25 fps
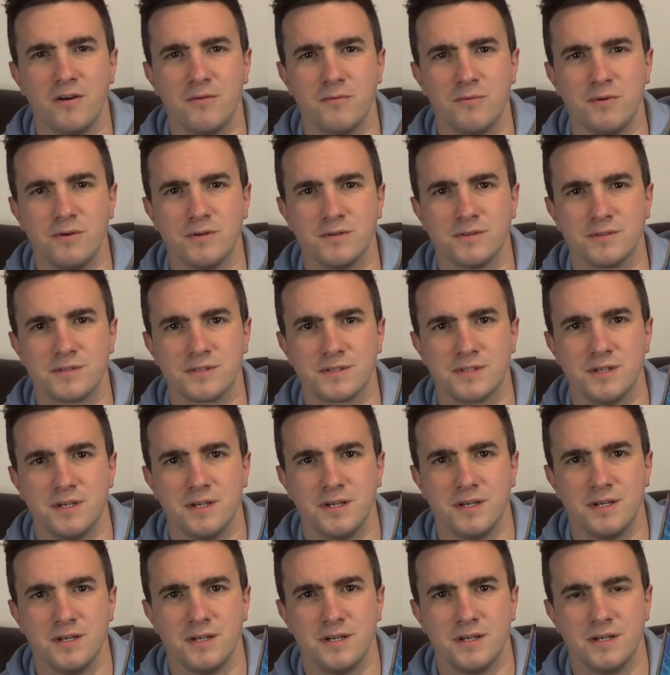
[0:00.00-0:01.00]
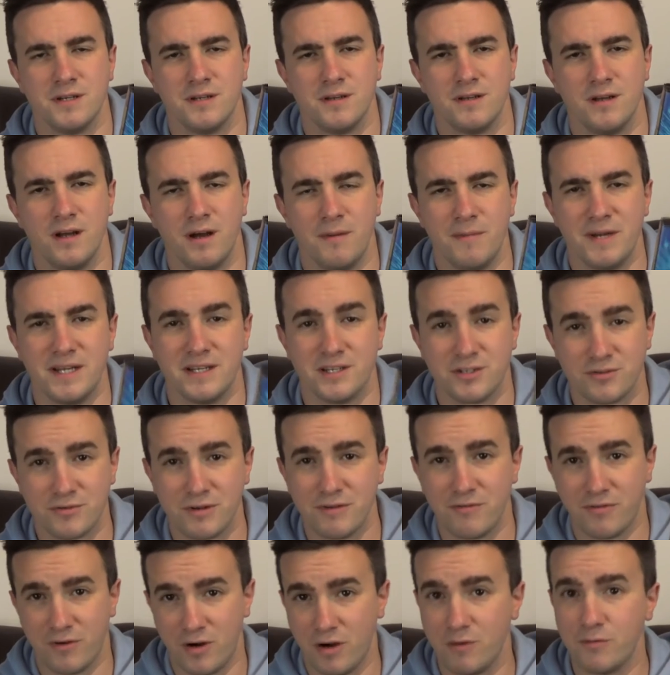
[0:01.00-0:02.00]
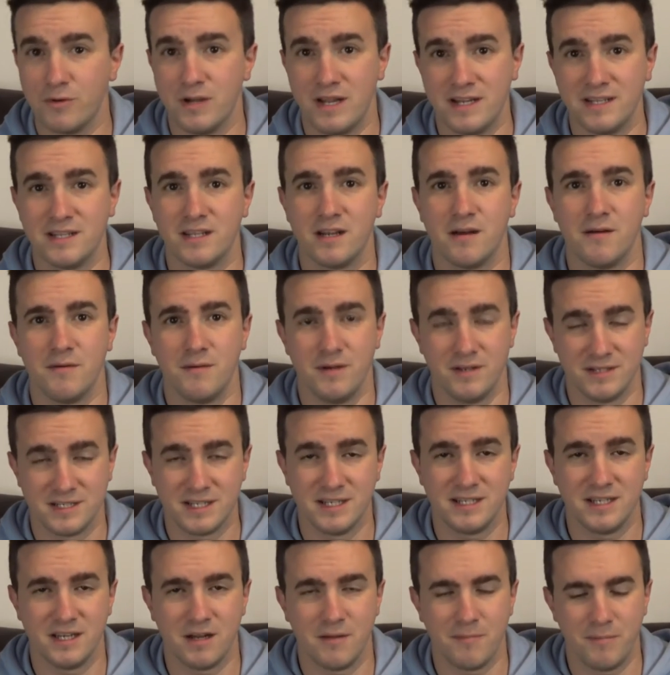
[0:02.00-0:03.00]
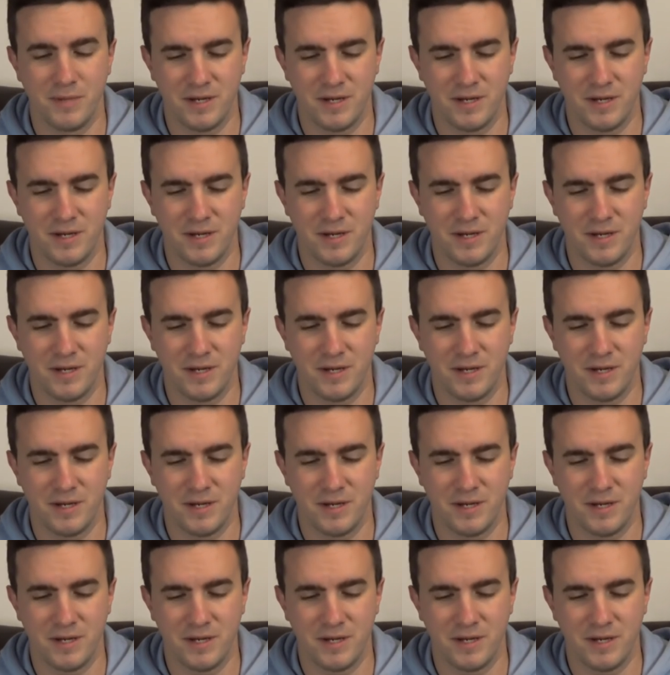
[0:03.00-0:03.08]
was, Street Fighter ended up